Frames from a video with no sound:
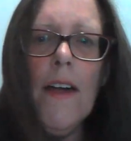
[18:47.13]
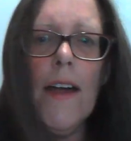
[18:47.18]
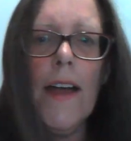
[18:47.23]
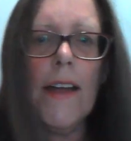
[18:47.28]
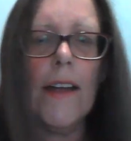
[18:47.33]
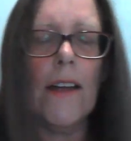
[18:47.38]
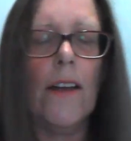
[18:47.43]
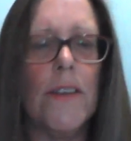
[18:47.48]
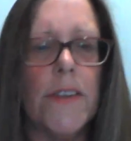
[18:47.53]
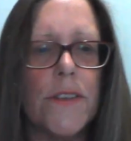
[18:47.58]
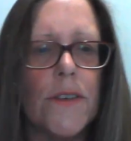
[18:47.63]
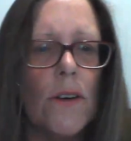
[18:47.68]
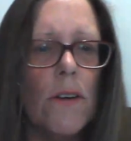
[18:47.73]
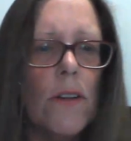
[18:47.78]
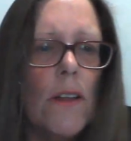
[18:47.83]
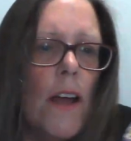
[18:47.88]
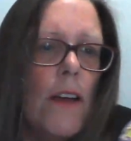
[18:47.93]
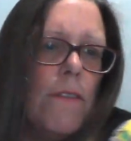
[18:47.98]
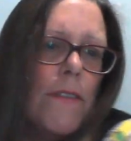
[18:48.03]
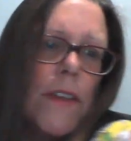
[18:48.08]
And uh, it's
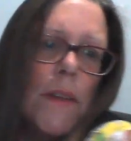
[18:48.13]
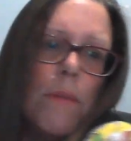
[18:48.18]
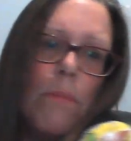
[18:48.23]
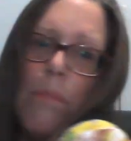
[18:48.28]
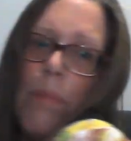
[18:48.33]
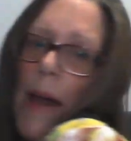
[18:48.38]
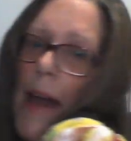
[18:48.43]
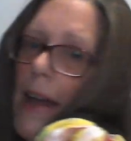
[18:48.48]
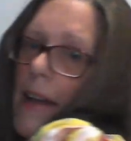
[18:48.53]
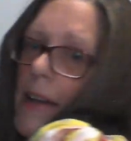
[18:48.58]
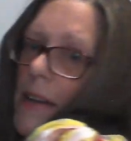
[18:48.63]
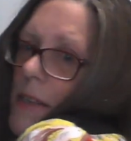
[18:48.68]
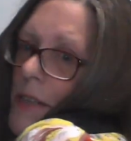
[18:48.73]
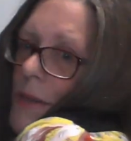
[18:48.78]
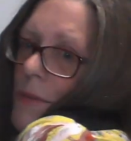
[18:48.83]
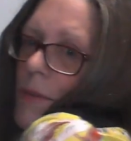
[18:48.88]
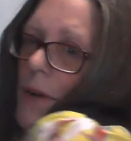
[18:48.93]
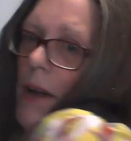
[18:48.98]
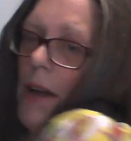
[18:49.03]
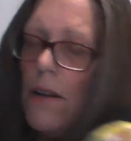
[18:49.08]
all over the back
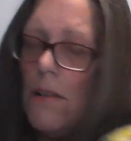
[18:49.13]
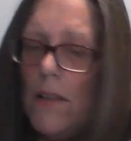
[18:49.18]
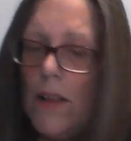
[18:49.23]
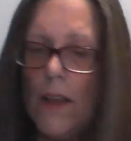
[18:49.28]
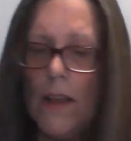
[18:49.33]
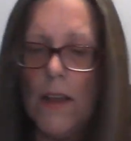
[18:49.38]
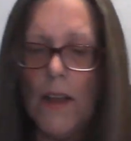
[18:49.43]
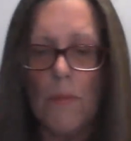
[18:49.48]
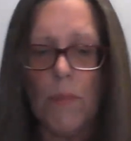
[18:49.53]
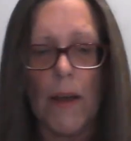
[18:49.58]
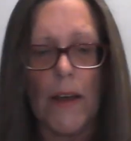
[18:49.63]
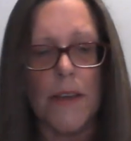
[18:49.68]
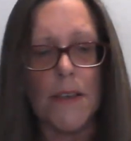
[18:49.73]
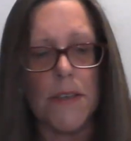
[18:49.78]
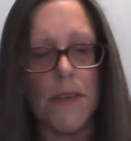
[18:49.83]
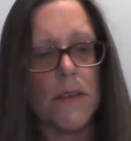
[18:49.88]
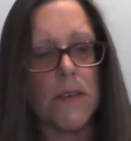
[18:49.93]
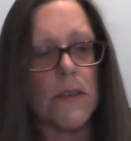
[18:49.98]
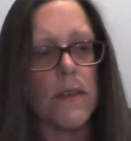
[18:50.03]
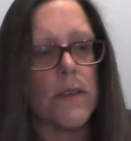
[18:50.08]
as well because
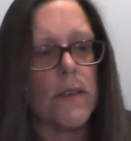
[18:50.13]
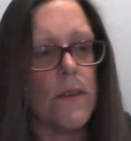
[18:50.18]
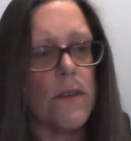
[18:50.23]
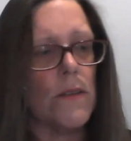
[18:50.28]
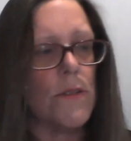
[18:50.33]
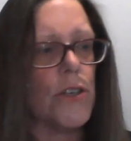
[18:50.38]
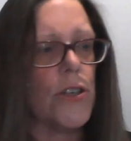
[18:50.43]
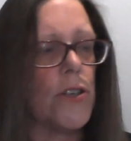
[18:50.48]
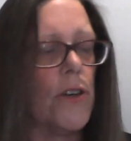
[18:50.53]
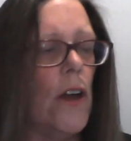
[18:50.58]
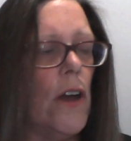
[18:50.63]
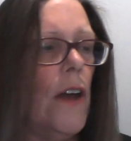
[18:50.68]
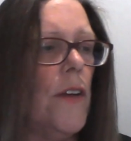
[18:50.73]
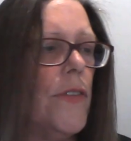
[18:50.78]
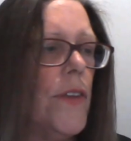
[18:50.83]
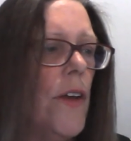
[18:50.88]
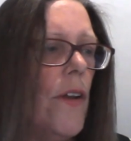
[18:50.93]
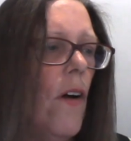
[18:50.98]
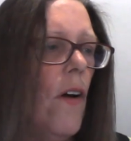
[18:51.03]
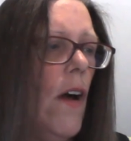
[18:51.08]
this is the shirt
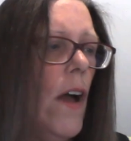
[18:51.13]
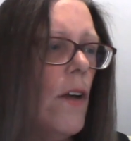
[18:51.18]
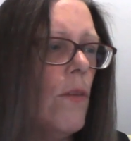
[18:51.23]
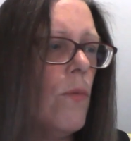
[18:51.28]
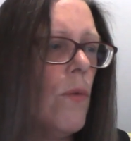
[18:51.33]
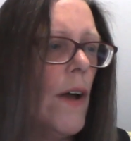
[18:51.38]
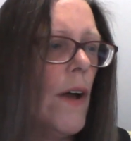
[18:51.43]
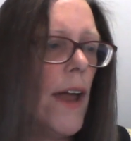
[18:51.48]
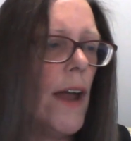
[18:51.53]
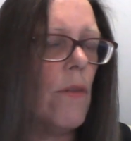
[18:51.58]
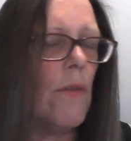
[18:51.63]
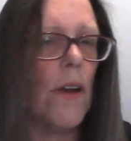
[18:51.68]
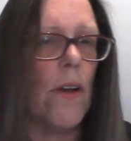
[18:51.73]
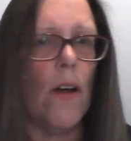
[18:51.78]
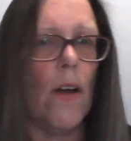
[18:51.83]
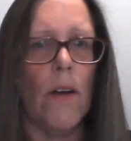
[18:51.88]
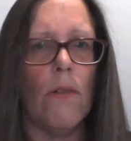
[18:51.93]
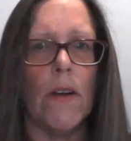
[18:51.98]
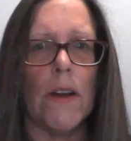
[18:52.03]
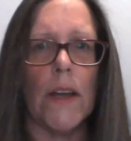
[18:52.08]
that I wear when
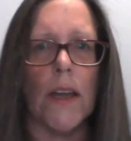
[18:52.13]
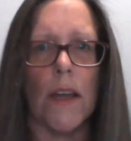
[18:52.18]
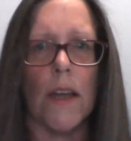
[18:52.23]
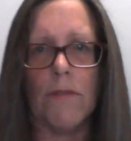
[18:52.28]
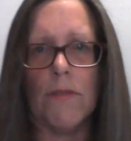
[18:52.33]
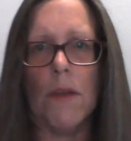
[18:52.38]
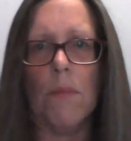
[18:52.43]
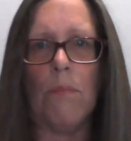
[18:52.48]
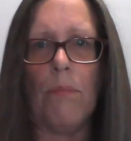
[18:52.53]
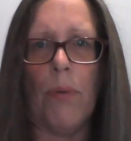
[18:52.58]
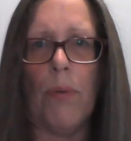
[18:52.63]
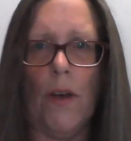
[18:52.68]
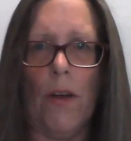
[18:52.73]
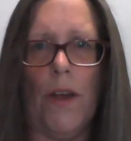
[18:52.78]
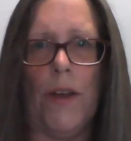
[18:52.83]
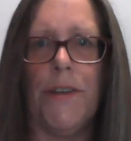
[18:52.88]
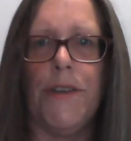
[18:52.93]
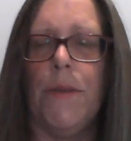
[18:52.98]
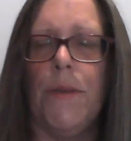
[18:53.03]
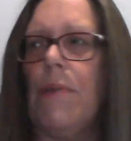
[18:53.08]
I want to give the
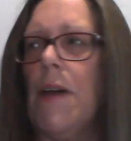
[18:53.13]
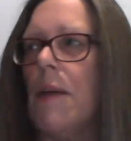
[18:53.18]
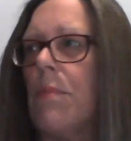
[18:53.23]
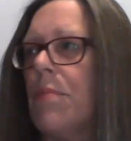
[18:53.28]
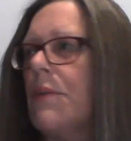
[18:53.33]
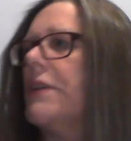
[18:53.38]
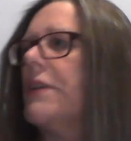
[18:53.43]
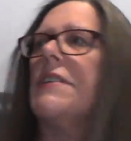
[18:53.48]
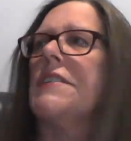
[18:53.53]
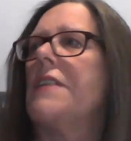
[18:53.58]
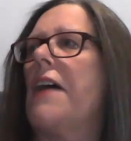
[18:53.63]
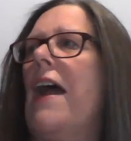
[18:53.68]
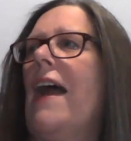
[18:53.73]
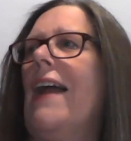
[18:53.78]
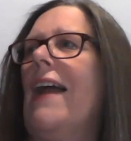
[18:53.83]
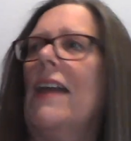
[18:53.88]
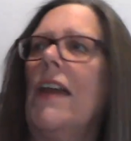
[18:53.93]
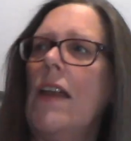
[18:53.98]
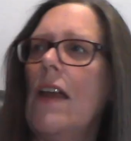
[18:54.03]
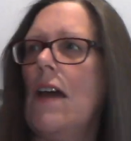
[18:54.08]
bird to people and
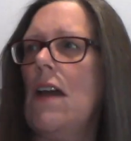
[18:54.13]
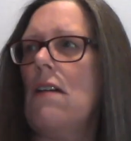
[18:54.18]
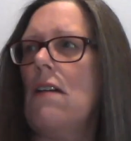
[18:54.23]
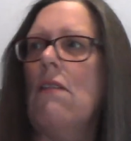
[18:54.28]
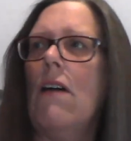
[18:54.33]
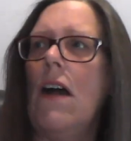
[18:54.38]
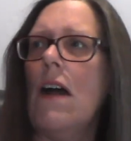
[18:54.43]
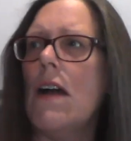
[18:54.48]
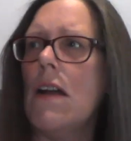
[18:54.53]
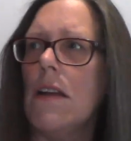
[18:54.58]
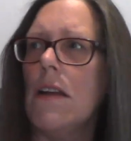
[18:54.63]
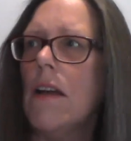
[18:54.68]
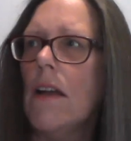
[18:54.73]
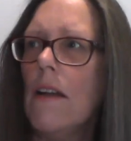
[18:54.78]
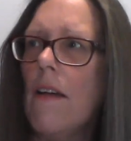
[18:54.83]
say, you know what?